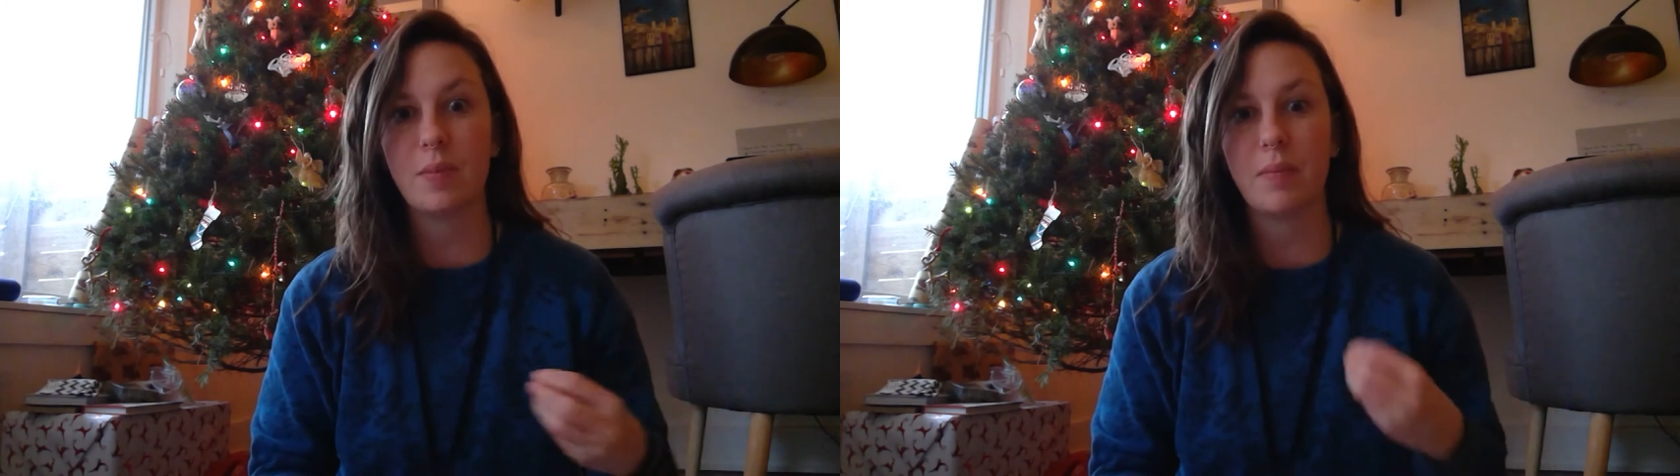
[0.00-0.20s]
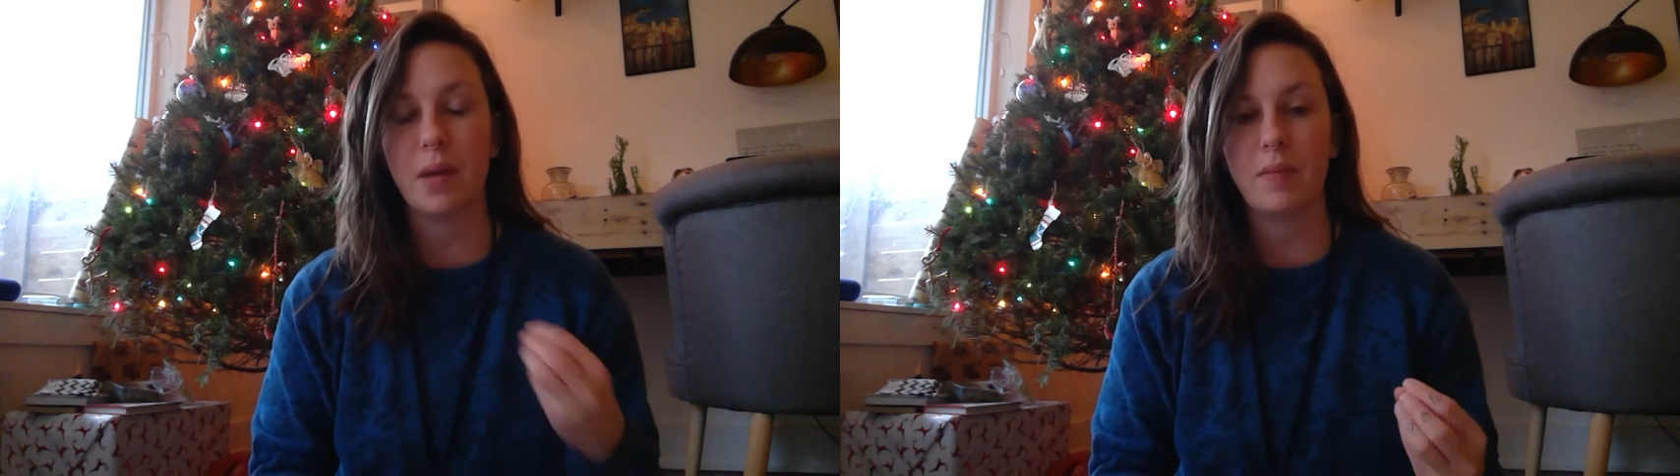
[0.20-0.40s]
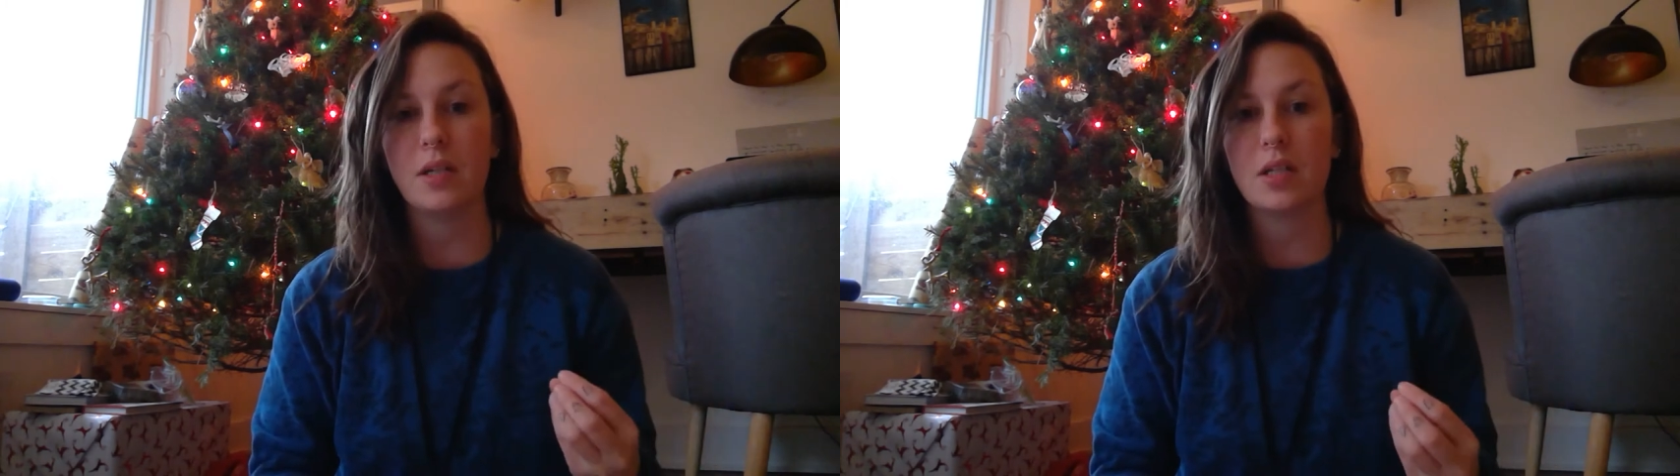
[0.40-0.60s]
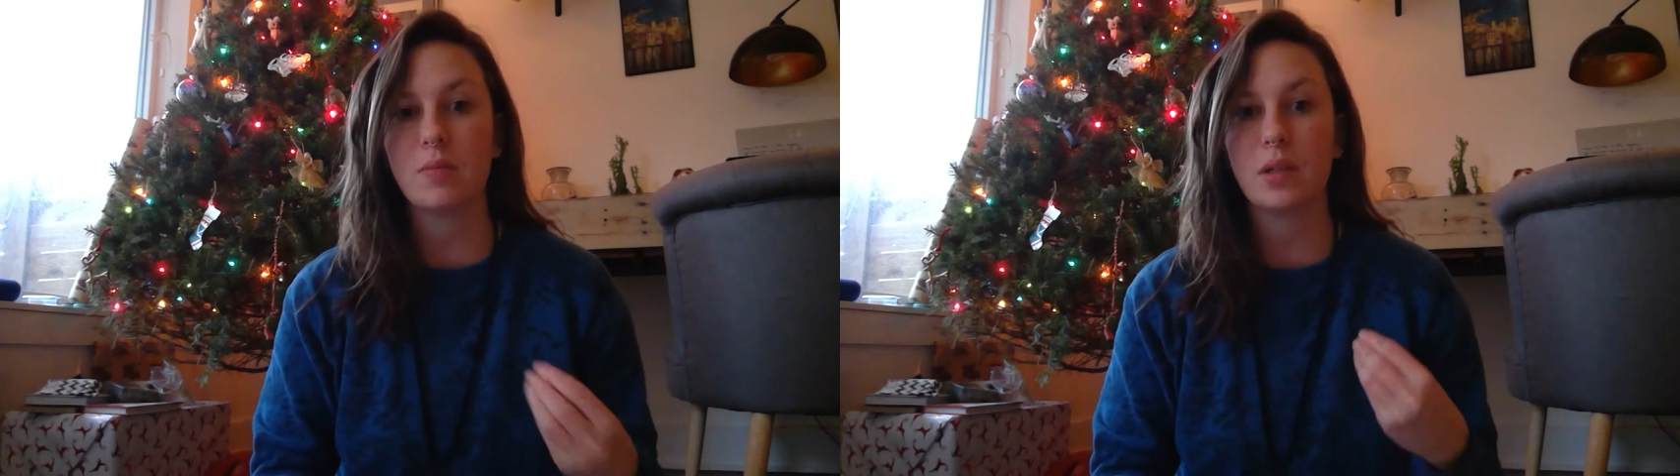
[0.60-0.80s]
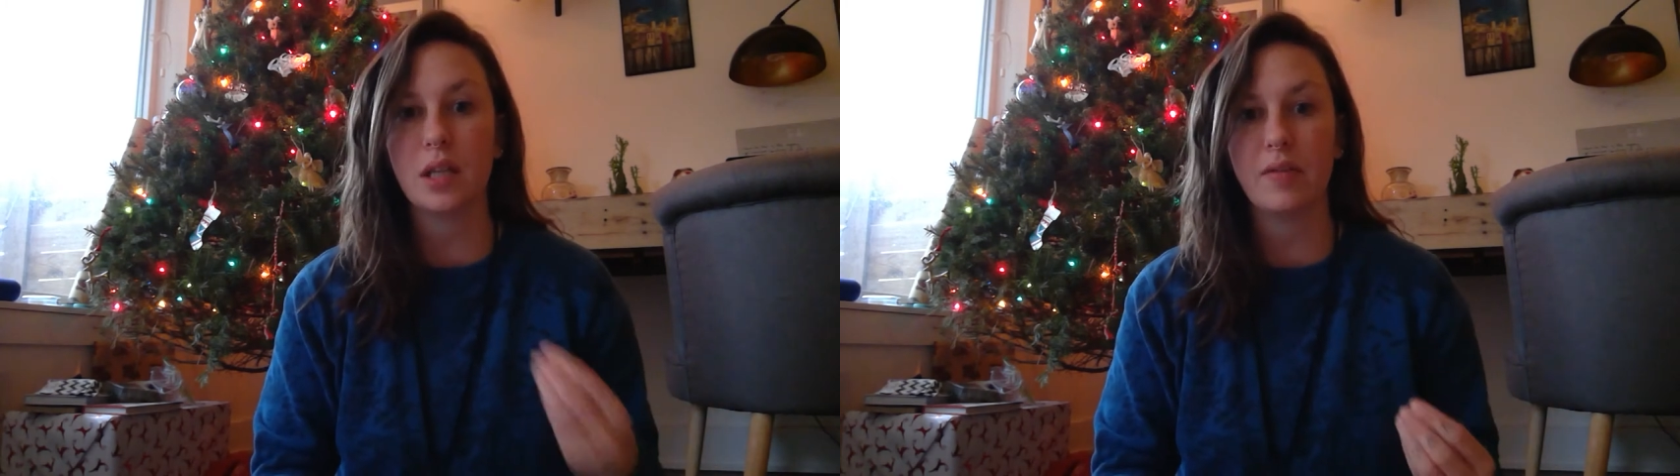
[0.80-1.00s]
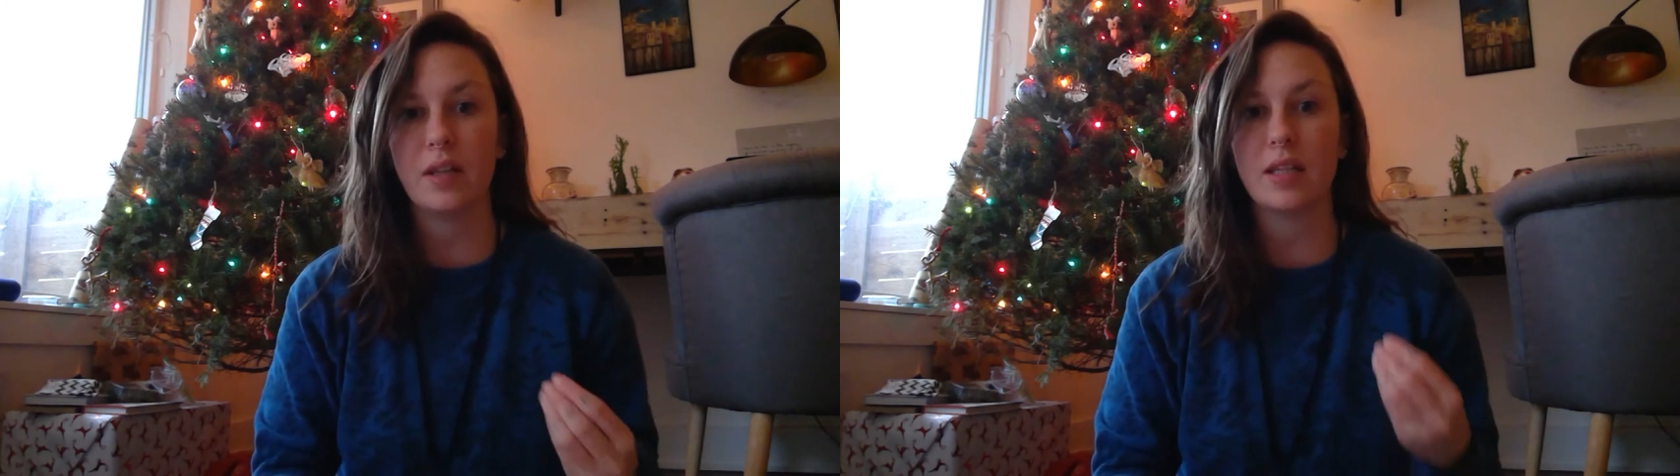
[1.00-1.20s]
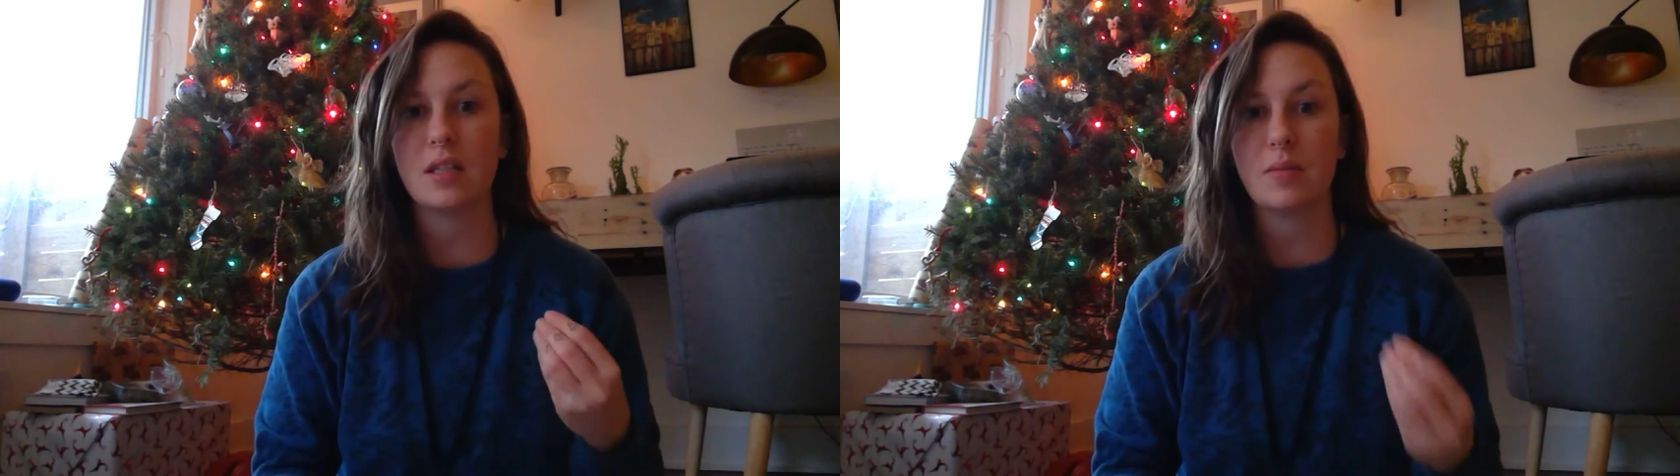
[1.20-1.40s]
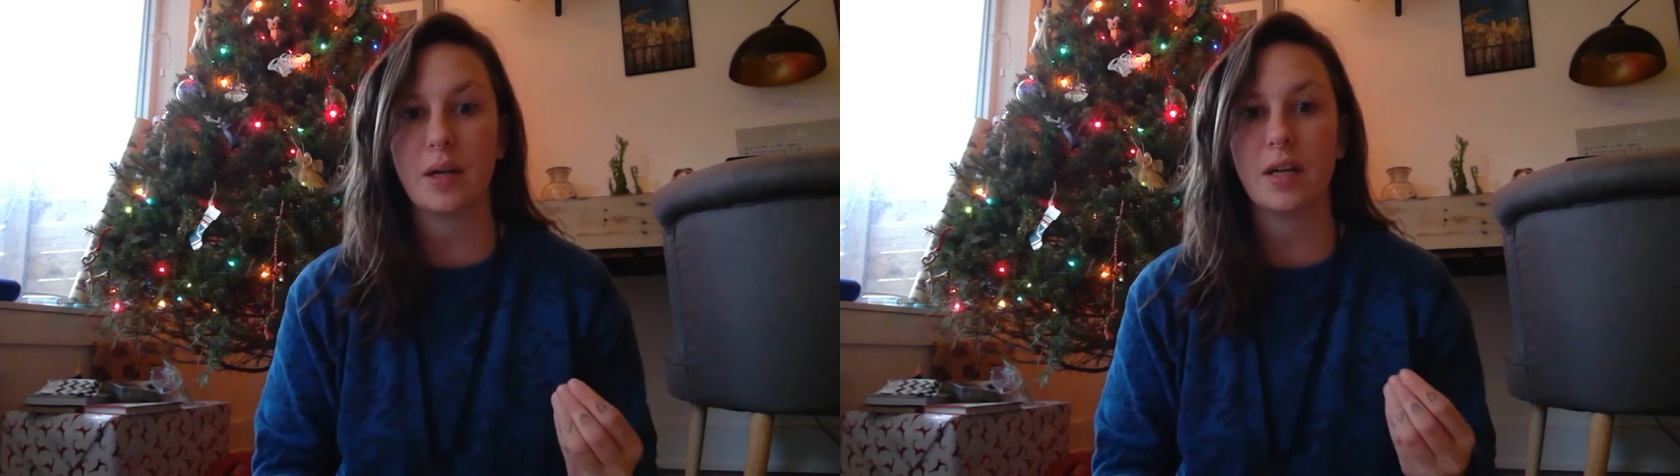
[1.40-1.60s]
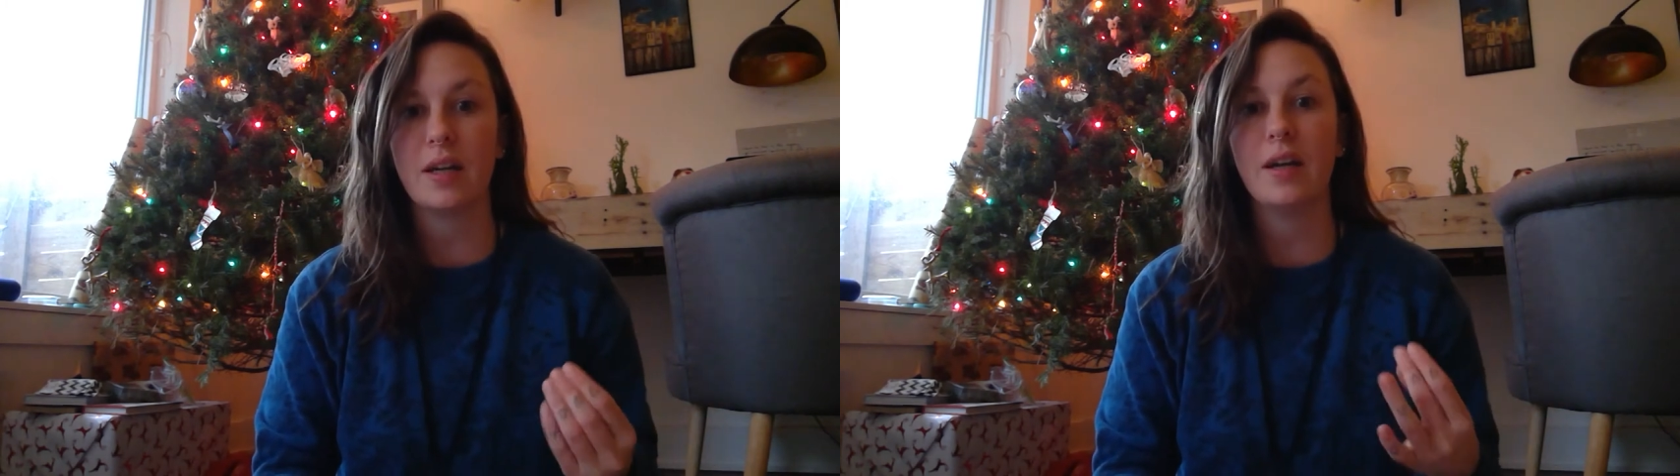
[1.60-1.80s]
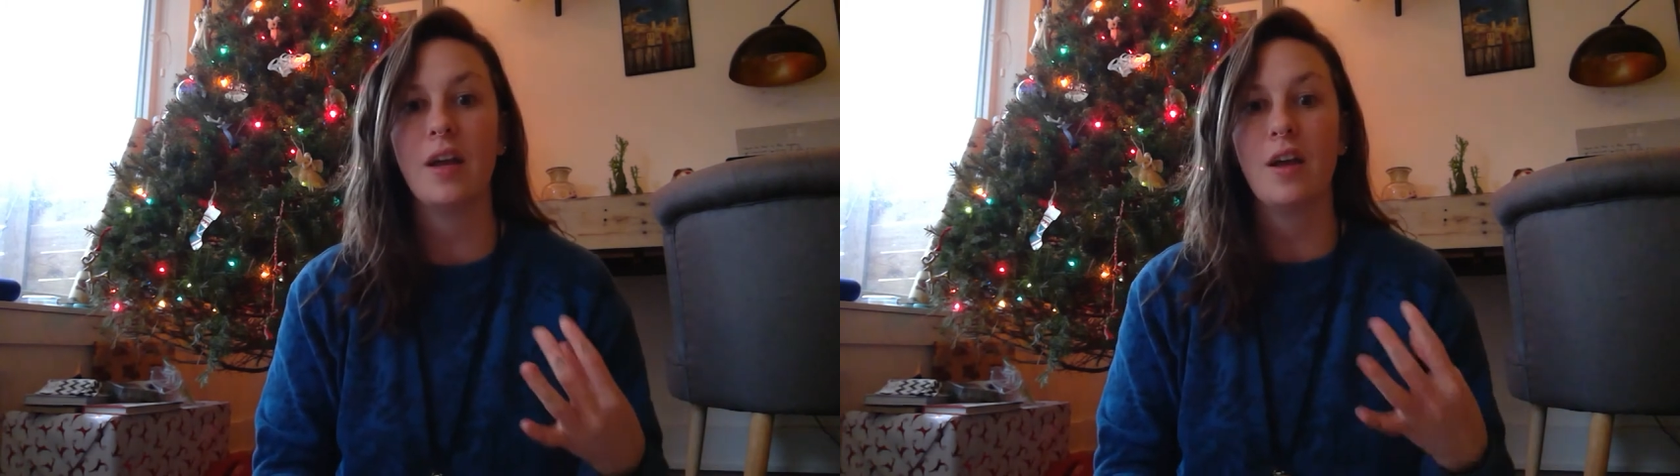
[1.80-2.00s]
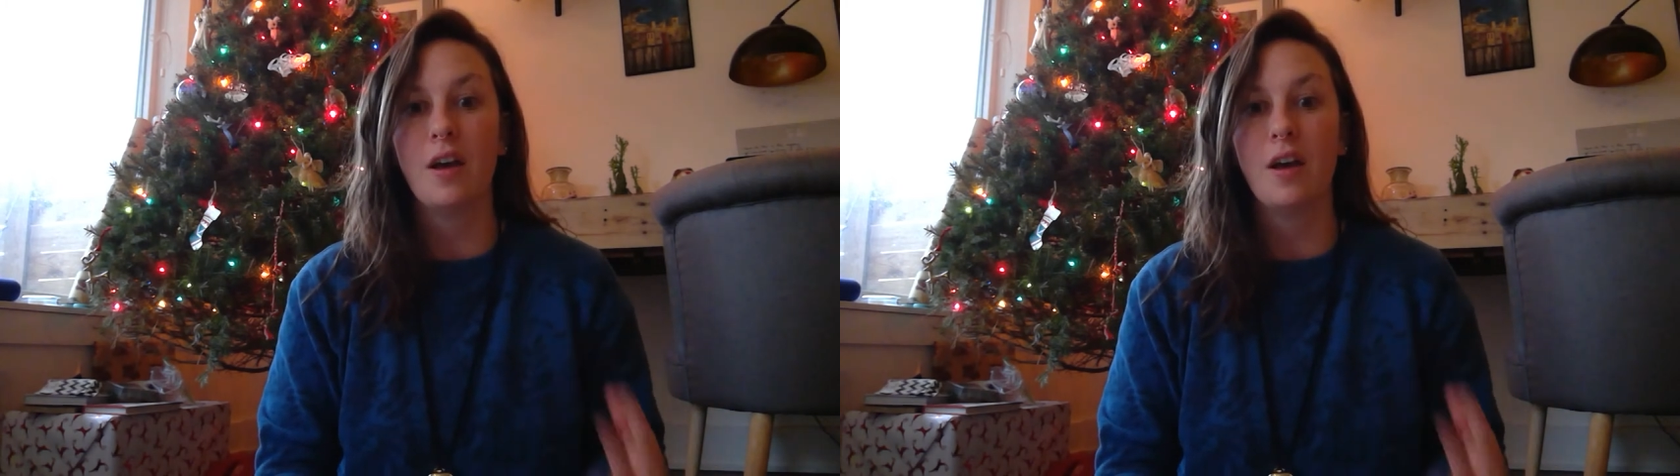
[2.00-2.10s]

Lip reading: but maybe just believing the spirit